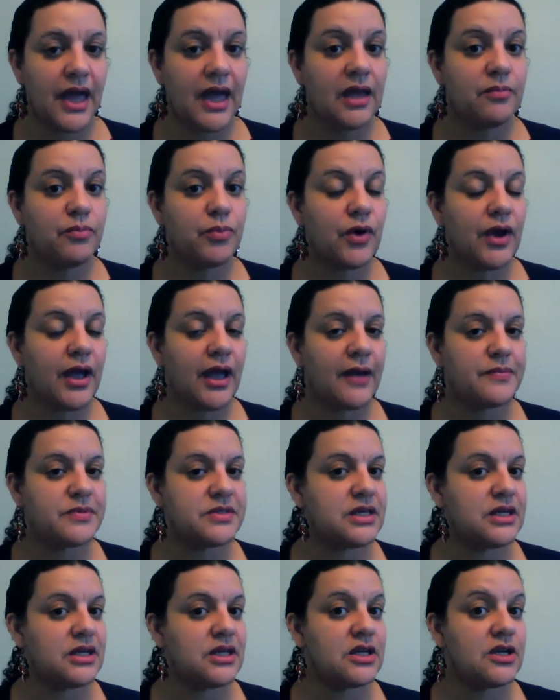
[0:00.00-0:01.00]
and
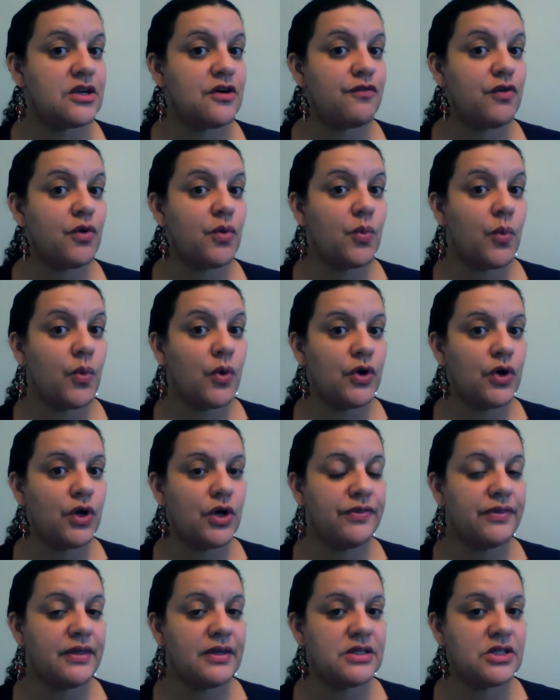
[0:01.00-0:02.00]
perhaps thinking of a
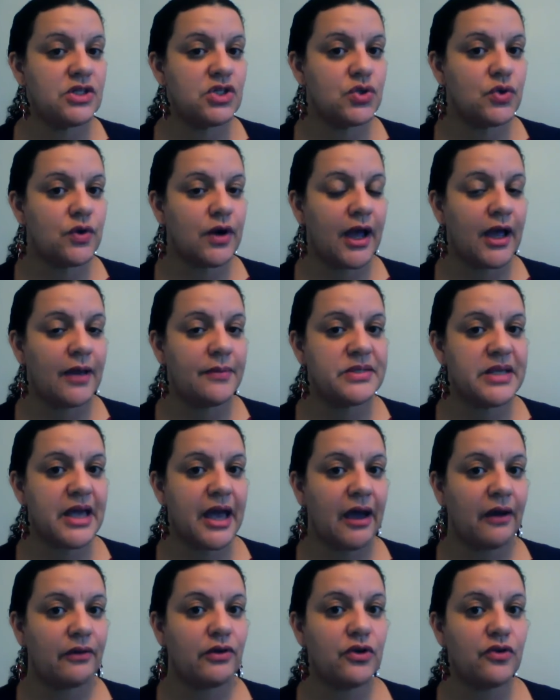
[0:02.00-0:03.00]
word that describes
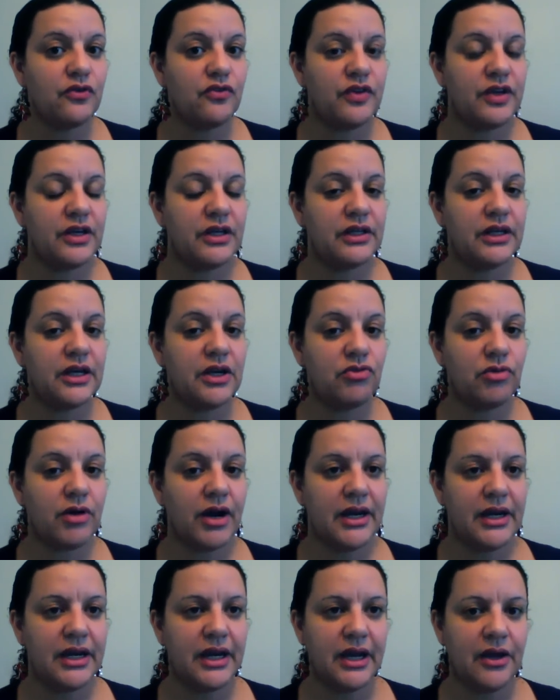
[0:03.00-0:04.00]
how you're feeling
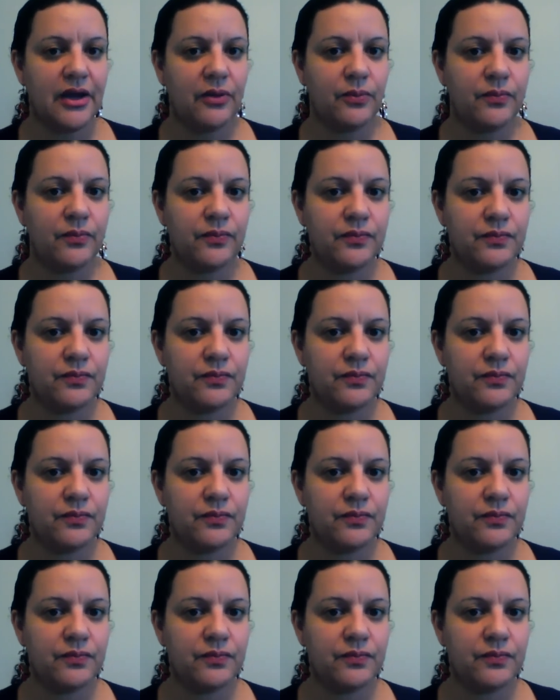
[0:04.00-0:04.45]
right now.